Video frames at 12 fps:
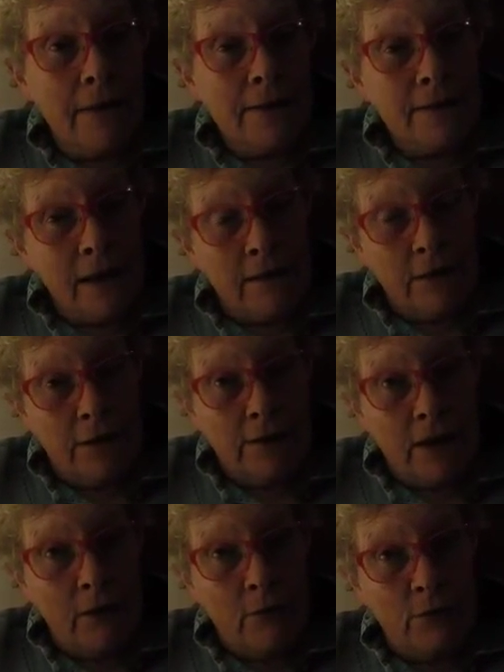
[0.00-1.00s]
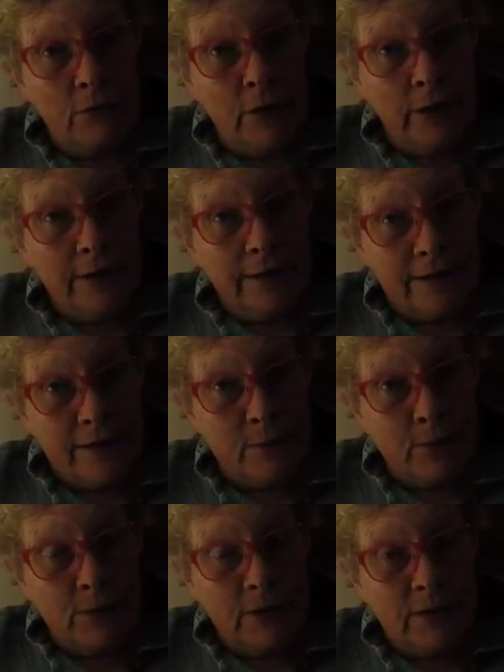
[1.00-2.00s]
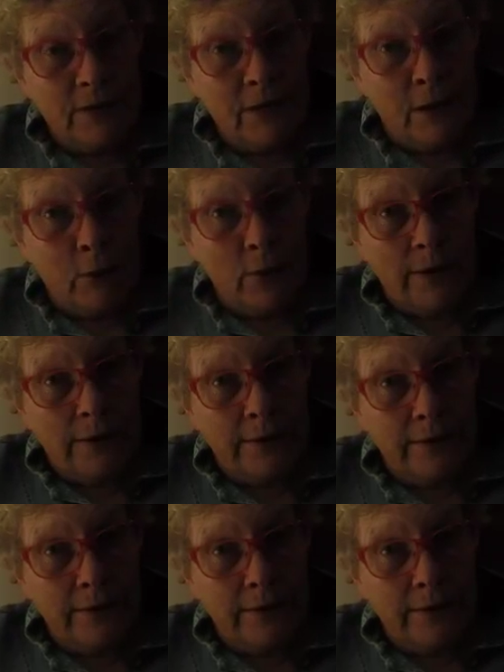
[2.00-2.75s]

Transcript: Sarah and I were really disappointed that we